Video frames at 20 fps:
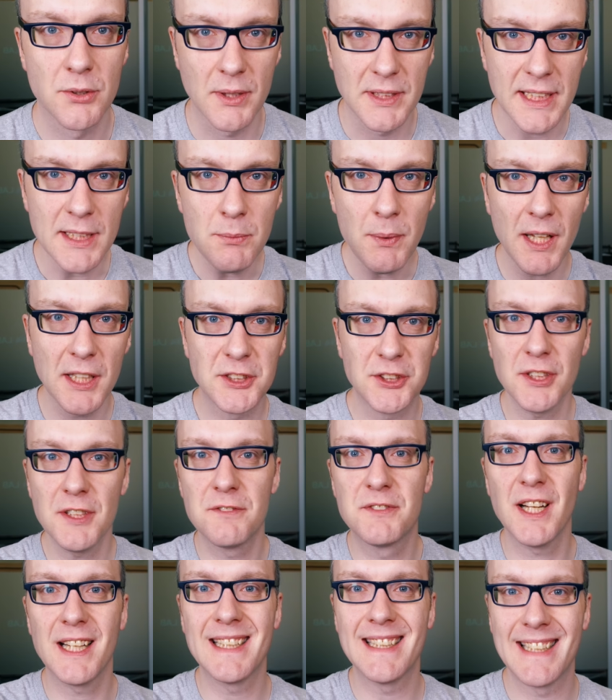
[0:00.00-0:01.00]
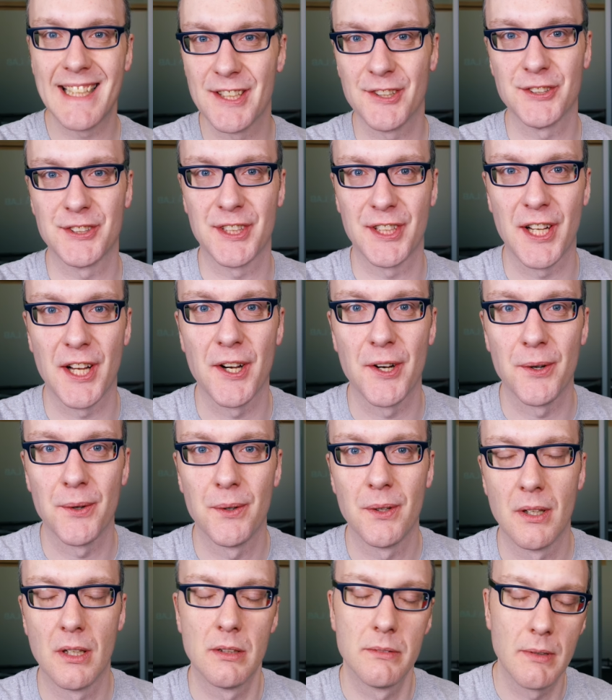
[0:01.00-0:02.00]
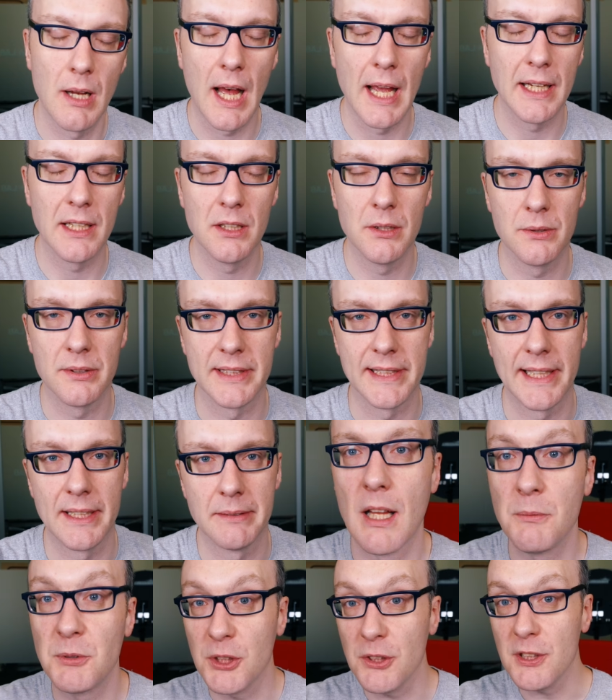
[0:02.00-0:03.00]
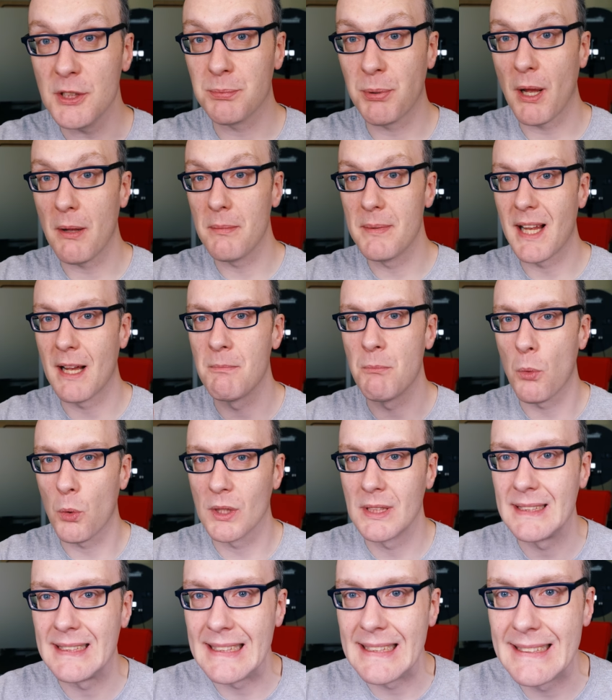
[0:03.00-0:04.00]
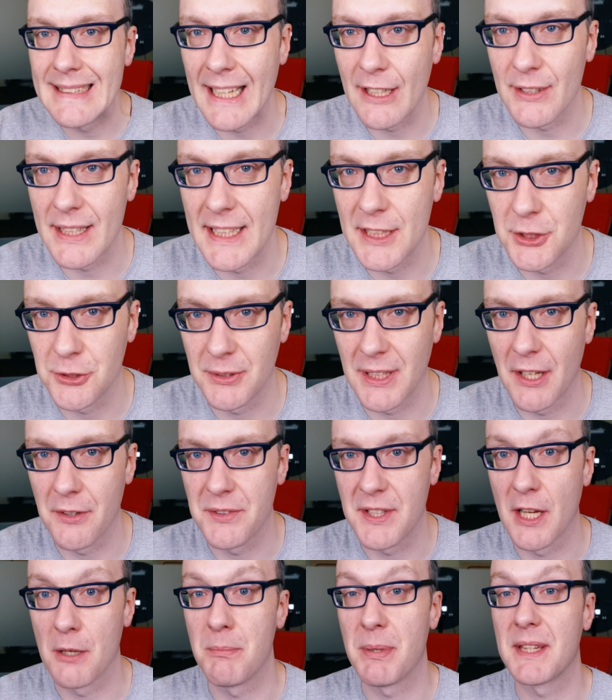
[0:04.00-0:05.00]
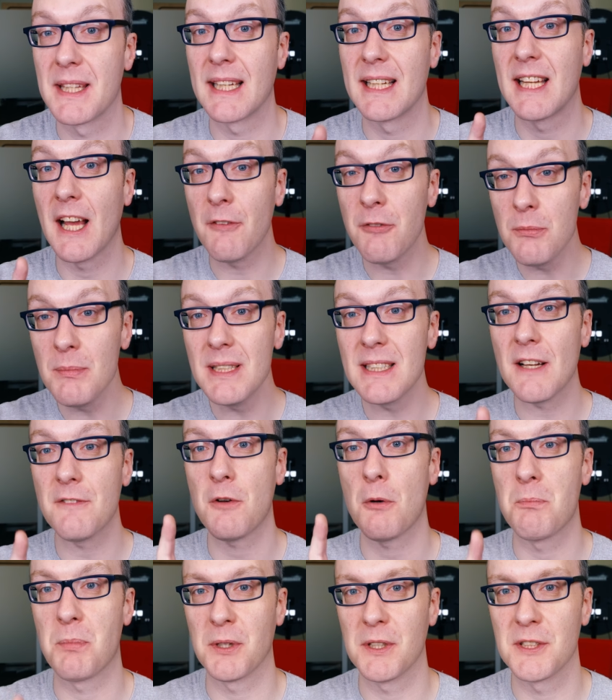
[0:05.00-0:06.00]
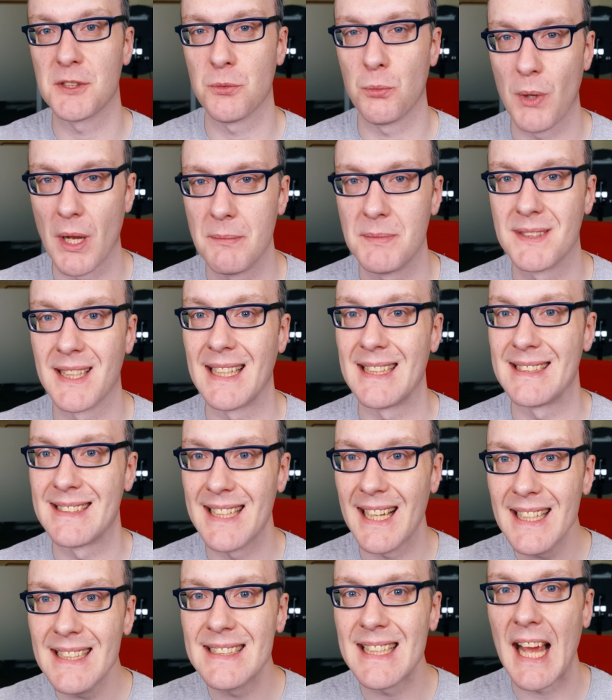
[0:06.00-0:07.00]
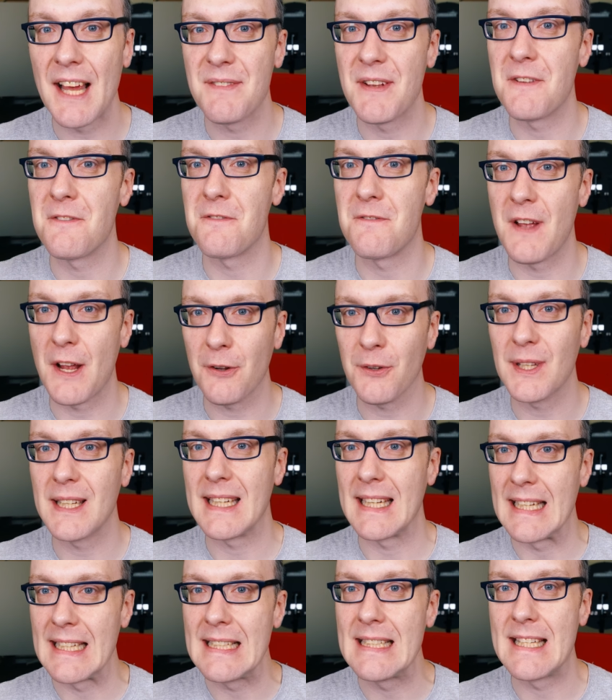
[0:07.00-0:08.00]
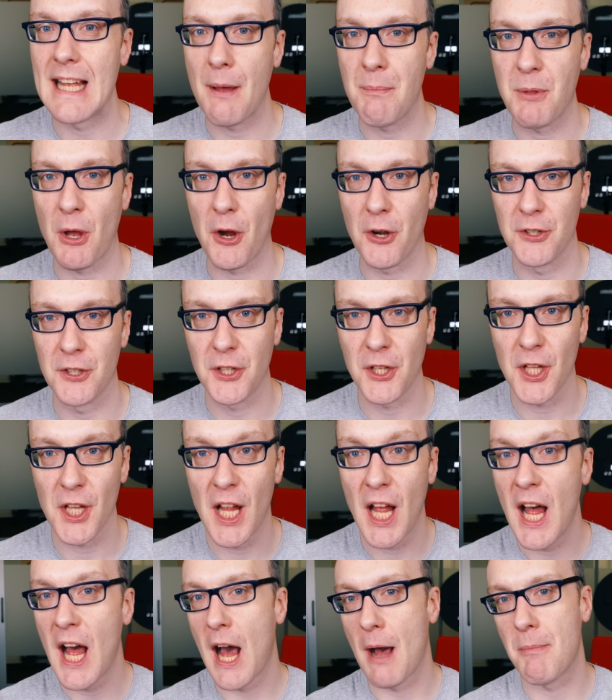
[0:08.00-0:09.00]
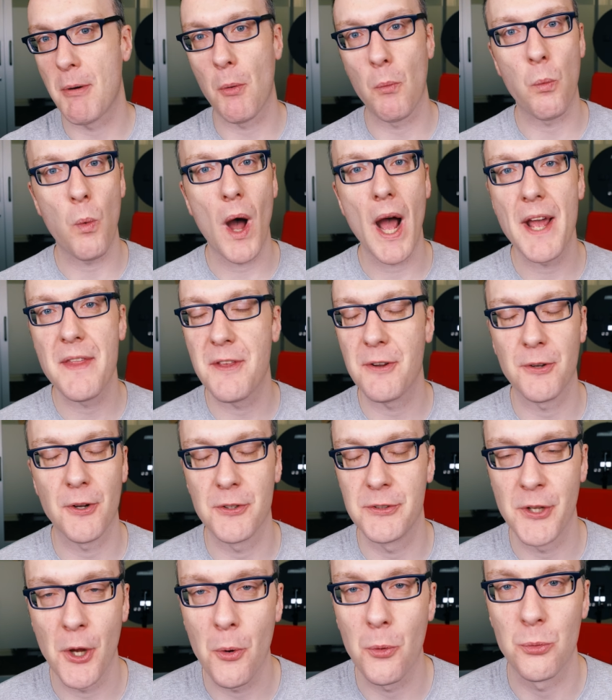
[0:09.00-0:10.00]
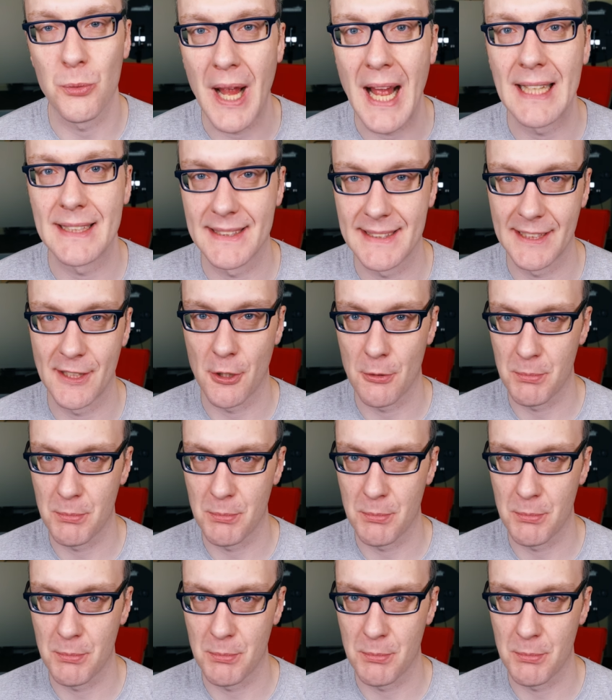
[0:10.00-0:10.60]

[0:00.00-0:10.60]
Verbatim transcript: So I did what I should have done years ago. I Googled Now, I'm sure there's probably a more detailed history out there, but the government of Alberta's website does have a fairly in-depth article about why there are no rats in